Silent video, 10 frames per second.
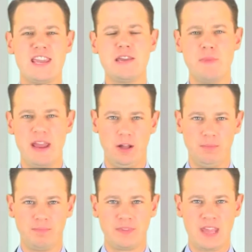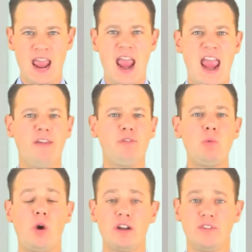Email. Every
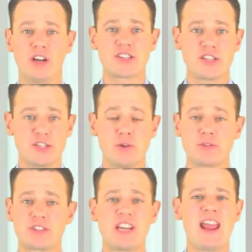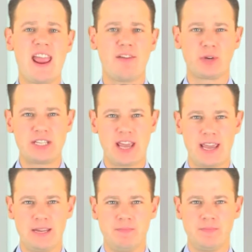one of us uses it every
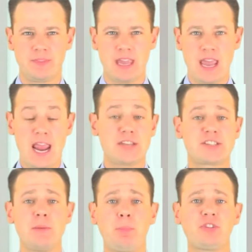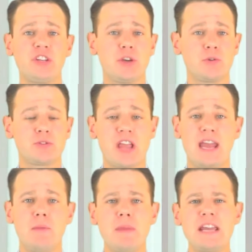day. It's simple to use and
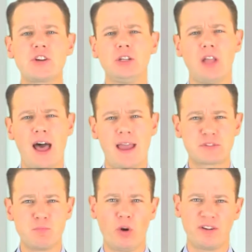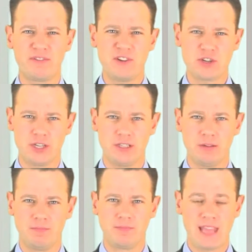it makes our lives more efficient.
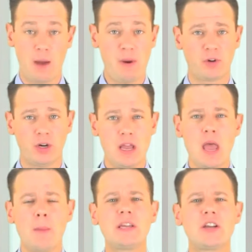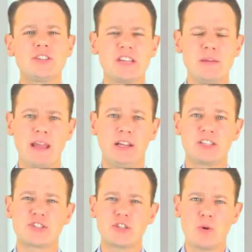However, because email is
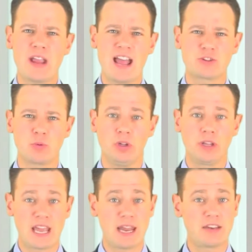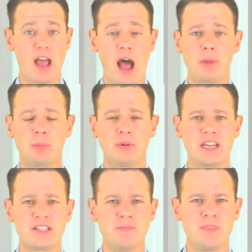so casual and commonplace,